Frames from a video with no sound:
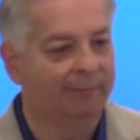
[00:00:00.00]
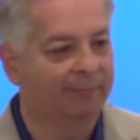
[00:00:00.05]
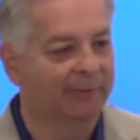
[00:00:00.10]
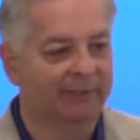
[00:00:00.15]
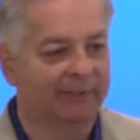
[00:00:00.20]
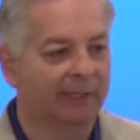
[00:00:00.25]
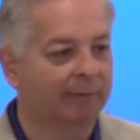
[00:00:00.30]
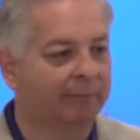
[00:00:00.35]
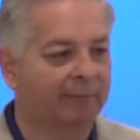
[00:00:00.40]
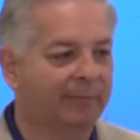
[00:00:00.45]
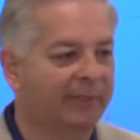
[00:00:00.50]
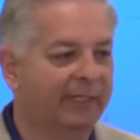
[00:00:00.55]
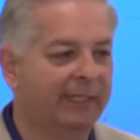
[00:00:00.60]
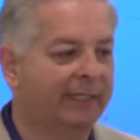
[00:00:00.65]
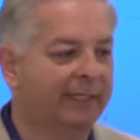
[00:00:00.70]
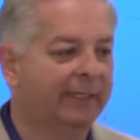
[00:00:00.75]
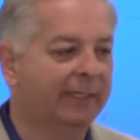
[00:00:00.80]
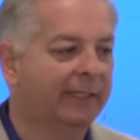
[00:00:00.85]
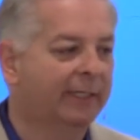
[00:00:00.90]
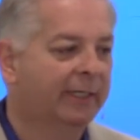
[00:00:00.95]
But there would
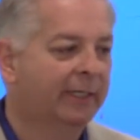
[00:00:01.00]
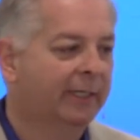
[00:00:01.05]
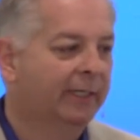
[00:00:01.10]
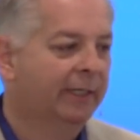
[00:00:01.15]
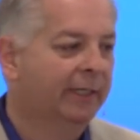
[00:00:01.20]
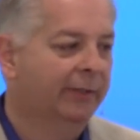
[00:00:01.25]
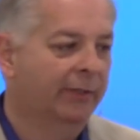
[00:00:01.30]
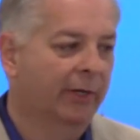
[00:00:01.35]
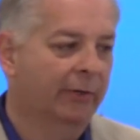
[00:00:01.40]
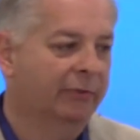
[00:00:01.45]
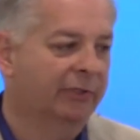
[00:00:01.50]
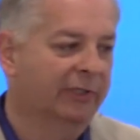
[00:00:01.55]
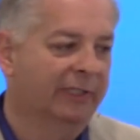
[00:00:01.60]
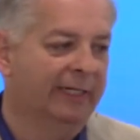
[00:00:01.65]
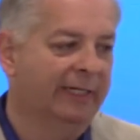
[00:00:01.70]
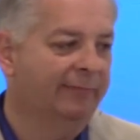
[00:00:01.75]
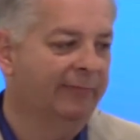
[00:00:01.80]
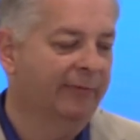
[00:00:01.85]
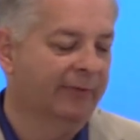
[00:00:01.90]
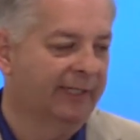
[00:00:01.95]
be no
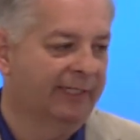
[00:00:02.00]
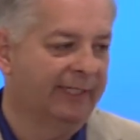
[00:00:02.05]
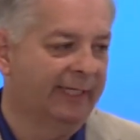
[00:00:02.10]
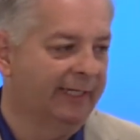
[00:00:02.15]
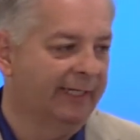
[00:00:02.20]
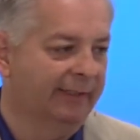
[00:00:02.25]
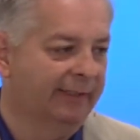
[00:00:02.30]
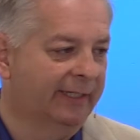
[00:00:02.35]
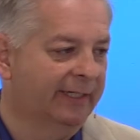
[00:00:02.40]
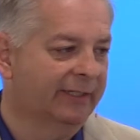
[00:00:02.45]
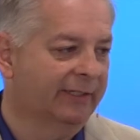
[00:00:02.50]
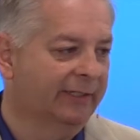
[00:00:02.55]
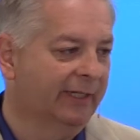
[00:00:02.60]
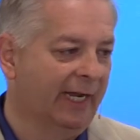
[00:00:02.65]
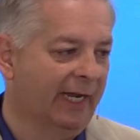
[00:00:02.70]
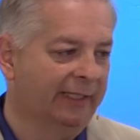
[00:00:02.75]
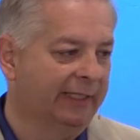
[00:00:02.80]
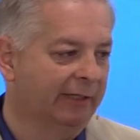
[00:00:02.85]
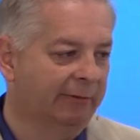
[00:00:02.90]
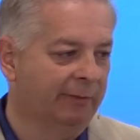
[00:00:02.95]
sleep for the king this
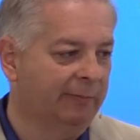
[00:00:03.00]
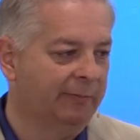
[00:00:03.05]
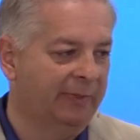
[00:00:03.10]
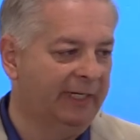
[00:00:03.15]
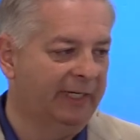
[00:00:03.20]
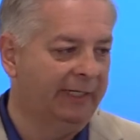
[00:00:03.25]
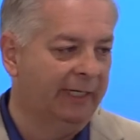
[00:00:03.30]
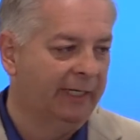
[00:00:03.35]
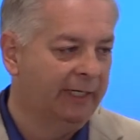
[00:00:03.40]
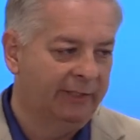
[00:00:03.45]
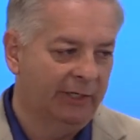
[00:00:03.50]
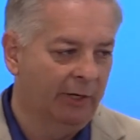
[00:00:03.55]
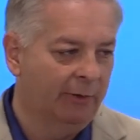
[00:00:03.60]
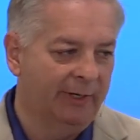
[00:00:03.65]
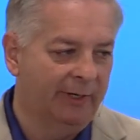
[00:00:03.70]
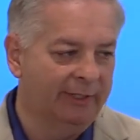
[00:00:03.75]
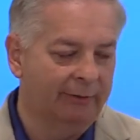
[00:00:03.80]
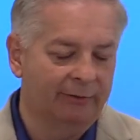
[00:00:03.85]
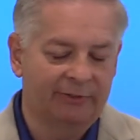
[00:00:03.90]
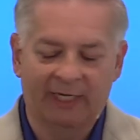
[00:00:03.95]
night. There would be no
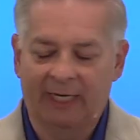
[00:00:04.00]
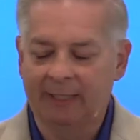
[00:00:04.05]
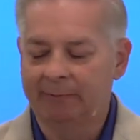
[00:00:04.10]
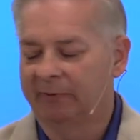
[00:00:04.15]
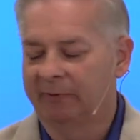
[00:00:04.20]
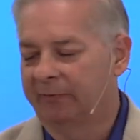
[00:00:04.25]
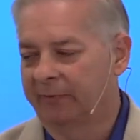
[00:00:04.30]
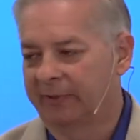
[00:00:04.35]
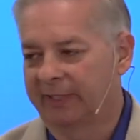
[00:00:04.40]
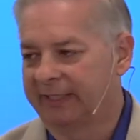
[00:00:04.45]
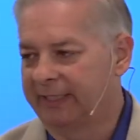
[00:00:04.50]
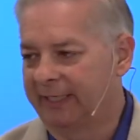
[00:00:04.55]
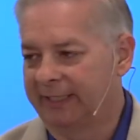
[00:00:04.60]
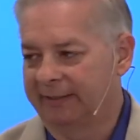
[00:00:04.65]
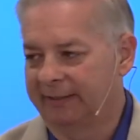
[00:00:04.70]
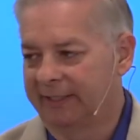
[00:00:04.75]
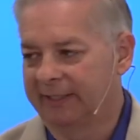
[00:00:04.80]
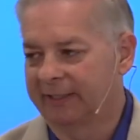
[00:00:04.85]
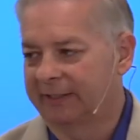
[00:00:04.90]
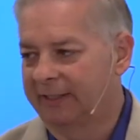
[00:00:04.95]
entertainment for the
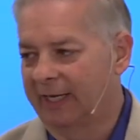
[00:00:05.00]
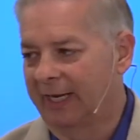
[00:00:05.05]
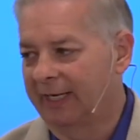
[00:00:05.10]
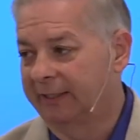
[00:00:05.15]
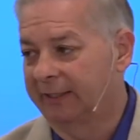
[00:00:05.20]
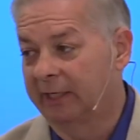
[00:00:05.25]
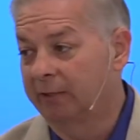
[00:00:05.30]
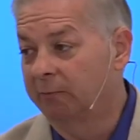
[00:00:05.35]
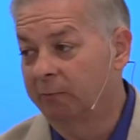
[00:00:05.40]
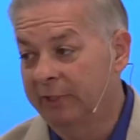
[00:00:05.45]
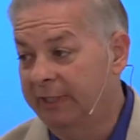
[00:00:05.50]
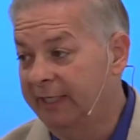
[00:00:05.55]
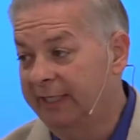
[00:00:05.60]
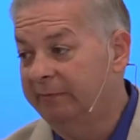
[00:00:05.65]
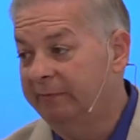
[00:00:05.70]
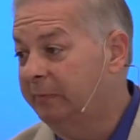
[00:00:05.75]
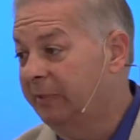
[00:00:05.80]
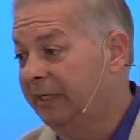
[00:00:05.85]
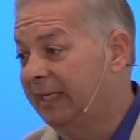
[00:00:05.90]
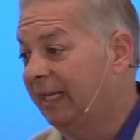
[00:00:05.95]
king this night. There wouldn't
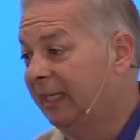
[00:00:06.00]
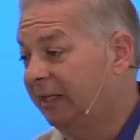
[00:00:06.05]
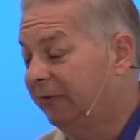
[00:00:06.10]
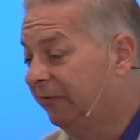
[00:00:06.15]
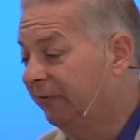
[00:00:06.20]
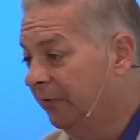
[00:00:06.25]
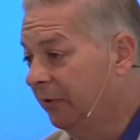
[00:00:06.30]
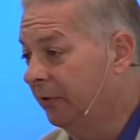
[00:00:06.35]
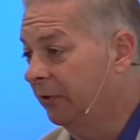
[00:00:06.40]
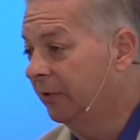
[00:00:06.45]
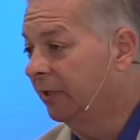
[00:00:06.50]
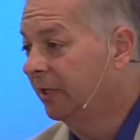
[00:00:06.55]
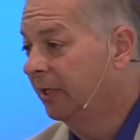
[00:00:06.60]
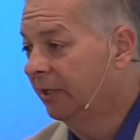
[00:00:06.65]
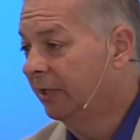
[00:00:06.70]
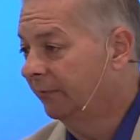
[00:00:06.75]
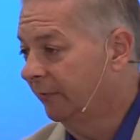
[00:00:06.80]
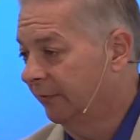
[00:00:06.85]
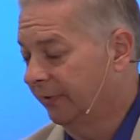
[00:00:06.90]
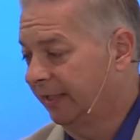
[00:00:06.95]
even be any food
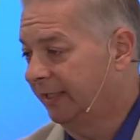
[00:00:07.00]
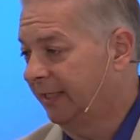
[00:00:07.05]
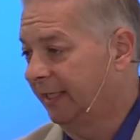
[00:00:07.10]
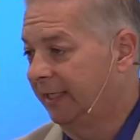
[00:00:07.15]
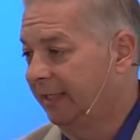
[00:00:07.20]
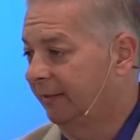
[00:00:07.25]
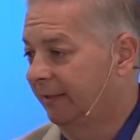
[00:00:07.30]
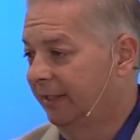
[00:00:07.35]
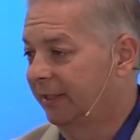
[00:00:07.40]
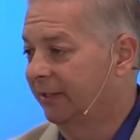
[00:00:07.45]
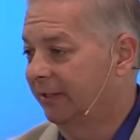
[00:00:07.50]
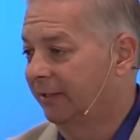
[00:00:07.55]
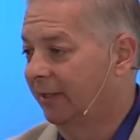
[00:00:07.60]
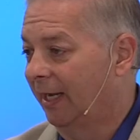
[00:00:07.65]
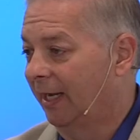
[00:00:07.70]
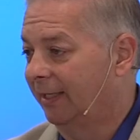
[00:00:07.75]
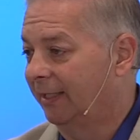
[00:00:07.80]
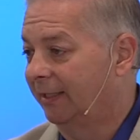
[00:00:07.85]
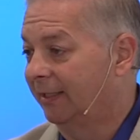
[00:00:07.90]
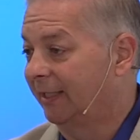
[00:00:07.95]
for the king this
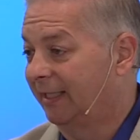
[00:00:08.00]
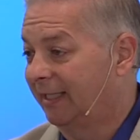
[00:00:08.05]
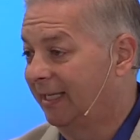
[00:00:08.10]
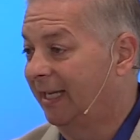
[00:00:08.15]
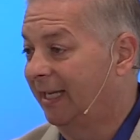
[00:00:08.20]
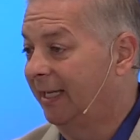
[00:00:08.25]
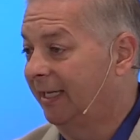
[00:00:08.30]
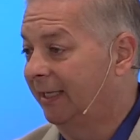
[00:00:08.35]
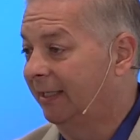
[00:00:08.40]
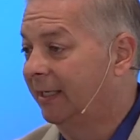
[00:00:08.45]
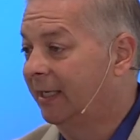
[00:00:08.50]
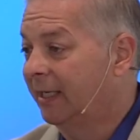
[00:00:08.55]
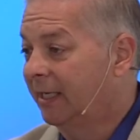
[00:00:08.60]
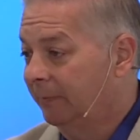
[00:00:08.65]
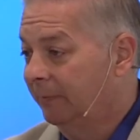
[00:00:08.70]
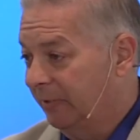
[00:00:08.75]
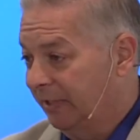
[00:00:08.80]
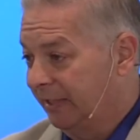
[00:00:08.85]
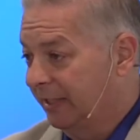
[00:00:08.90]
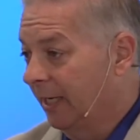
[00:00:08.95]
night. And the king
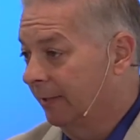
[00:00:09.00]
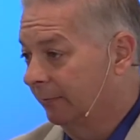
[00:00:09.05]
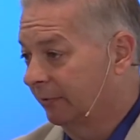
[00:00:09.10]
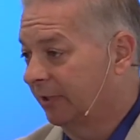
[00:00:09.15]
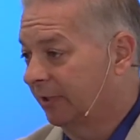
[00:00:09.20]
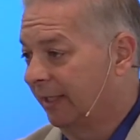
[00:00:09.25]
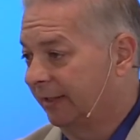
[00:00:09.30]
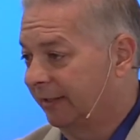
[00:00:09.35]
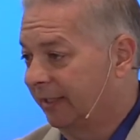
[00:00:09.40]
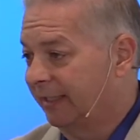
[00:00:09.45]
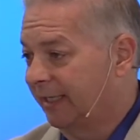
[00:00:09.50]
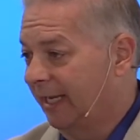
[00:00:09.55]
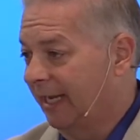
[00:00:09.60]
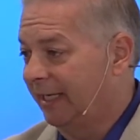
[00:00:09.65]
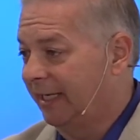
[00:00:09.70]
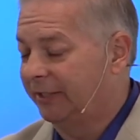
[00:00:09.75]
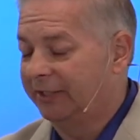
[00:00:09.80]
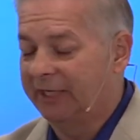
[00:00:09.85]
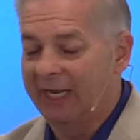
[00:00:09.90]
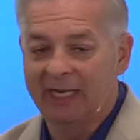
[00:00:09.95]
becomes like the
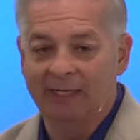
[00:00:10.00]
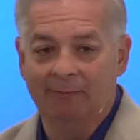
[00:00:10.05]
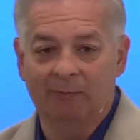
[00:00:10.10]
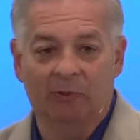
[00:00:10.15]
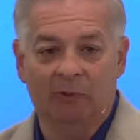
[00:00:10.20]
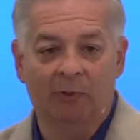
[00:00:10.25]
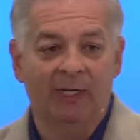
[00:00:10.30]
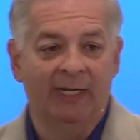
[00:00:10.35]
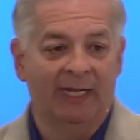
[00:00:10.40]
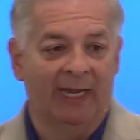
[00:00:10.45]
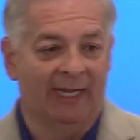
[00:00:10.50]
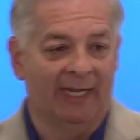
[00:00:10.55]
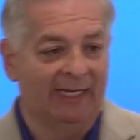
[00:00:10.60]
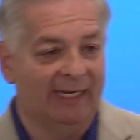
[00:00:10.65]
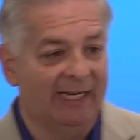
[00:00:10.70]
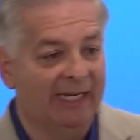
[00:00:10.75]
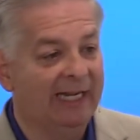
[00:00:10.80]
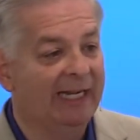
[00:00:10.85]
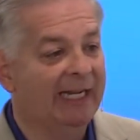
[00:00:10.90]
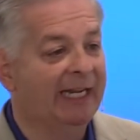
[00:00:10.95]
caged animal, and
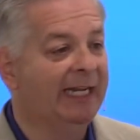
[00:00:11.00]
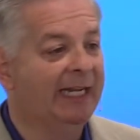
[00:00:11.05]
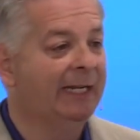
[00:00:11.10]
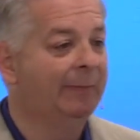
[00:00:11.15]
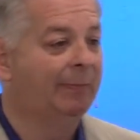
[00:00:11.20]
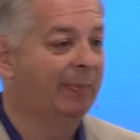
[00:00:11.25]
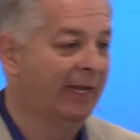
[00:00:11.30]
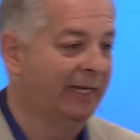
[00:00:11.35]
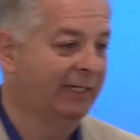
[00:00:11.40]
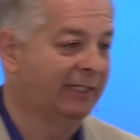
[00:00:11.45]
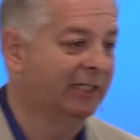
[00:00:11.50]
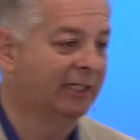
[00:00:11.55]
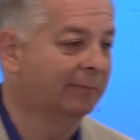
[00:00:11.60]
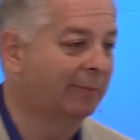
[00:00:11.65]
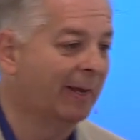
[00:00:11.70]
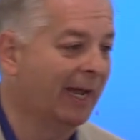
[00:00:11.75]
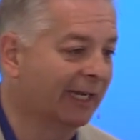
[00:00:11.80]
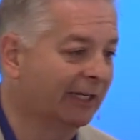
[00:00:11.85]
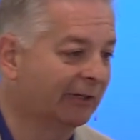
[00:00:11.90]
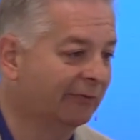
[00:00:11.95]
he paces
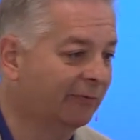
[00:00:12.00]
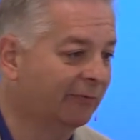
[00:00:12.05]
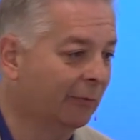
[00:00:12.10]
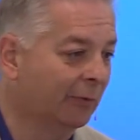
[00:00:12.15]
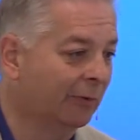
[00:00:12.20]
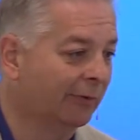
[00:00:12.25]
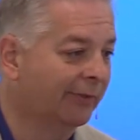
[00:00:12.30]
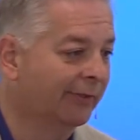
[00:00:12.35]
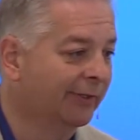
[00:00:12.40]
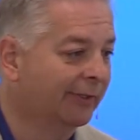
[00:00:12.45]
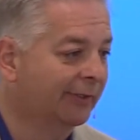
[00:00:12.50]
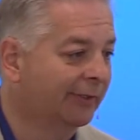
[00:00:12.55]
back and forth.